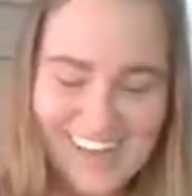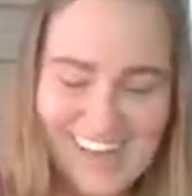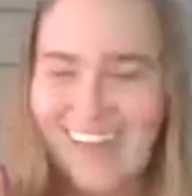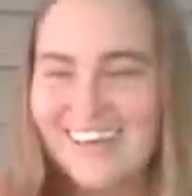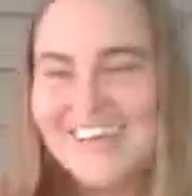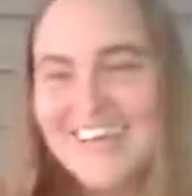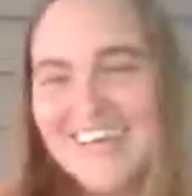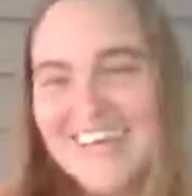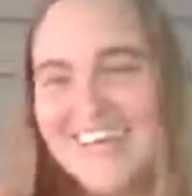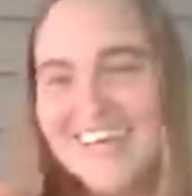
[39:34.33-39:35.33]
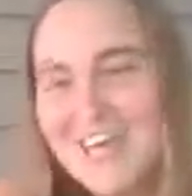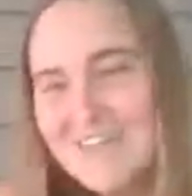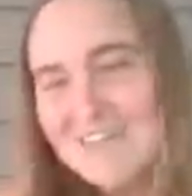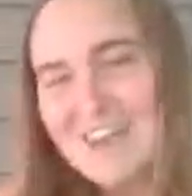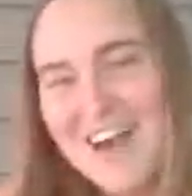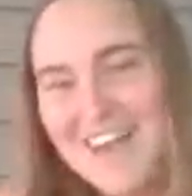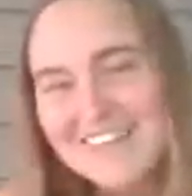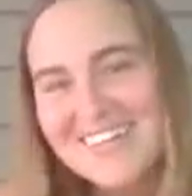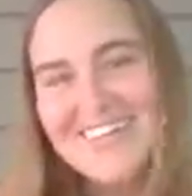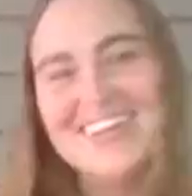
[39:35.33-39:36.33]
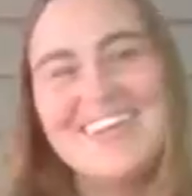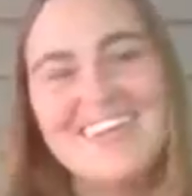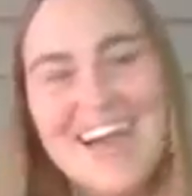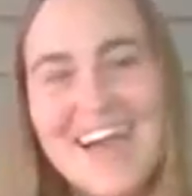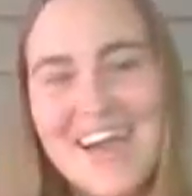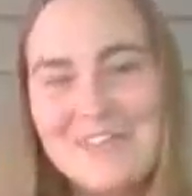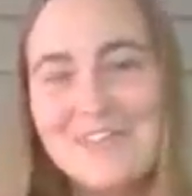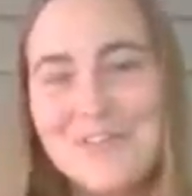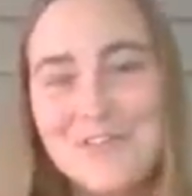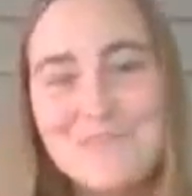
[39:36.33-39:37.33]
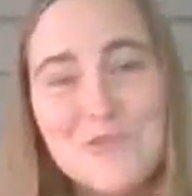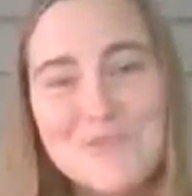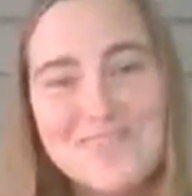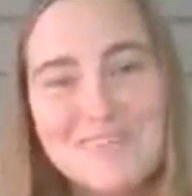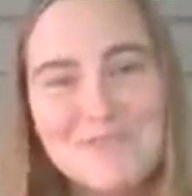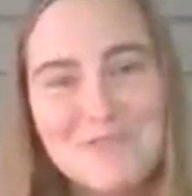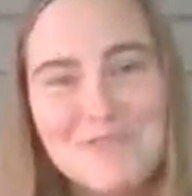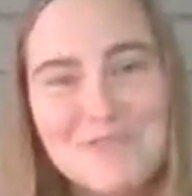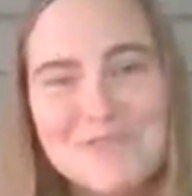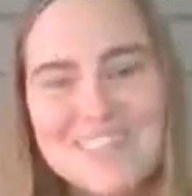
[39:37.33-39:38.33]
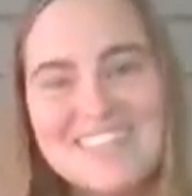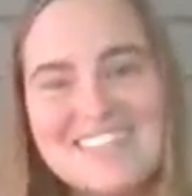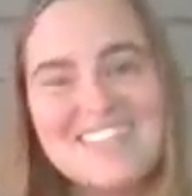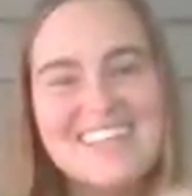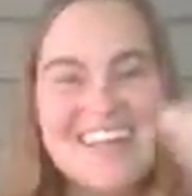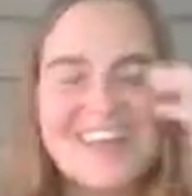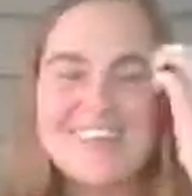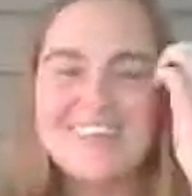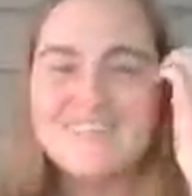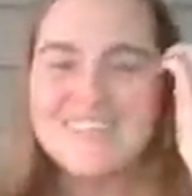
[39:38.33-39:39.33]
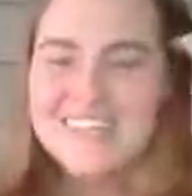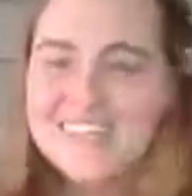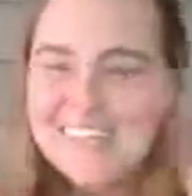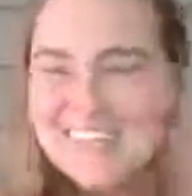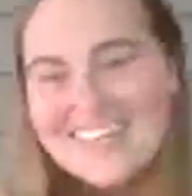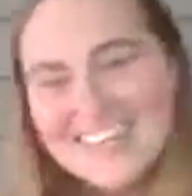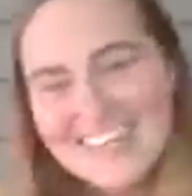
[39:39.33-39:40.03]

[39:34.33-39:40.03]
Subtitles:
yeah, if not, then I have a few more beautiful things that I can read.